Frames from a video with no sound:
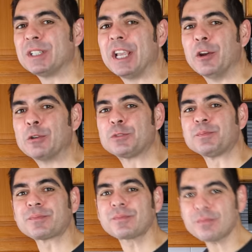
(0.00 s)
potatoes
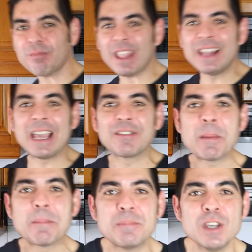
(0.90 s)
and they have
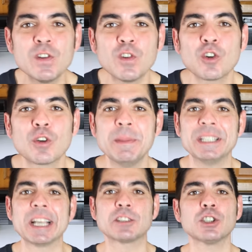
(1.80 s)
that beautiful
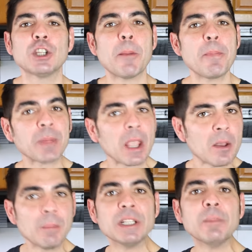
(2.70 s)
creamy texture to them.
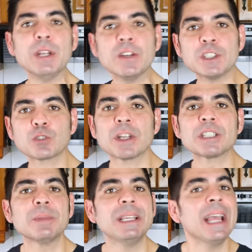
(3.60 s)
But the beauty of this
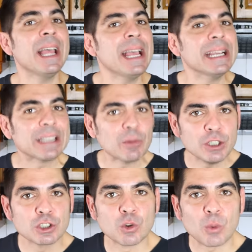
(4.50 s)
recipe is that
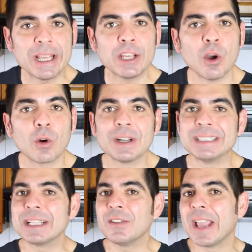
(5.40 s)
we use Greek yogurt
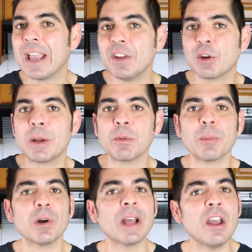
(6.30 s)
instead of heavy cream
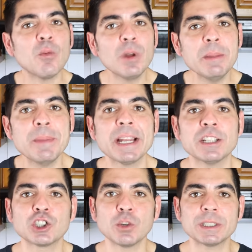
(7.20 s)
or milk, really
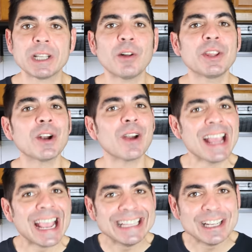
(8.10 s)
making it so much
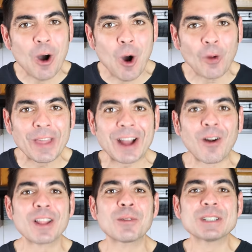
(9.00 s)
healthier. And then all that
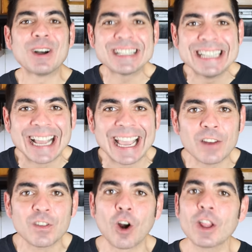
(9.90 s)
garlic, we're talking a
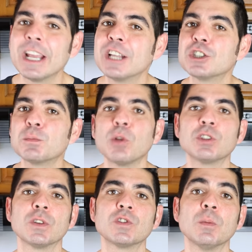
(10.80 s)
head of garlic, an
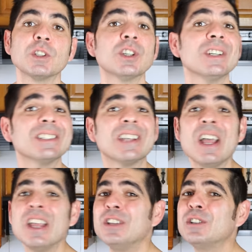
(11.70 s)
explosion of so much goodness.
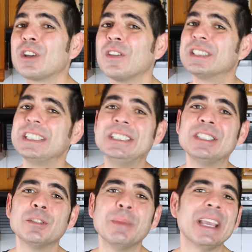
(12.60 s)
You saw this,
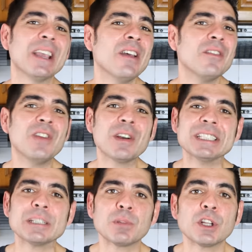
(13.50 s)
easy to make,
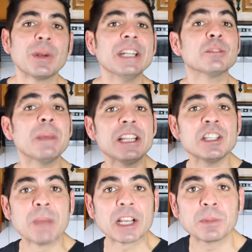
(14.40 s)
very simple ingredients. Make
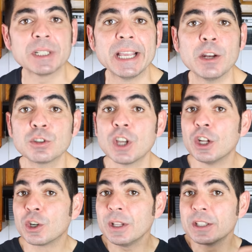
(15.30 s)
these mashed potatoes
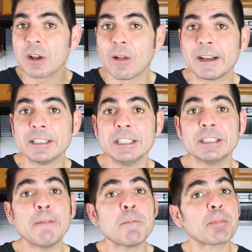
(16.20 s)
during this holiday
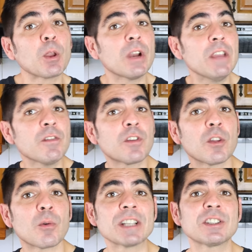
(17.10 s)
season or even
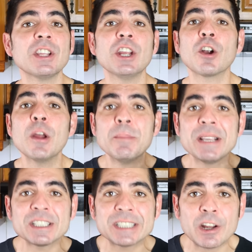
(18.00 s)
for the rest of the year
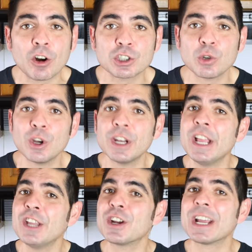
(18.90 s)
because they are so
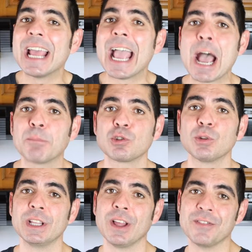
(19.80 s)
good, you're gonna
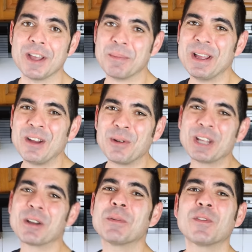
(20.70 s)
absolutely love them.
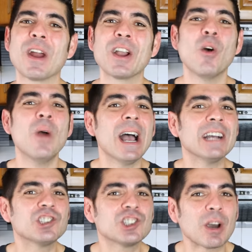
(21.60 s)
Really quick before I go,
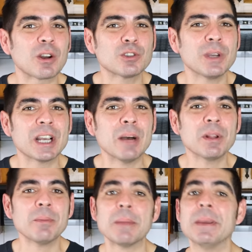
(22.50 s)
a shout out to a
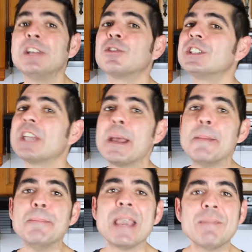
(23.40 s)
couple of my patrons,
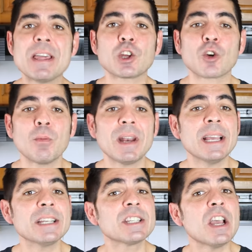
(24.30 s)
Maybeth
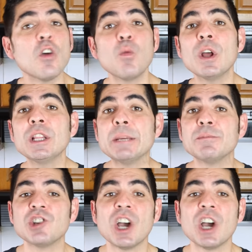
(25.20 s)
Robles, William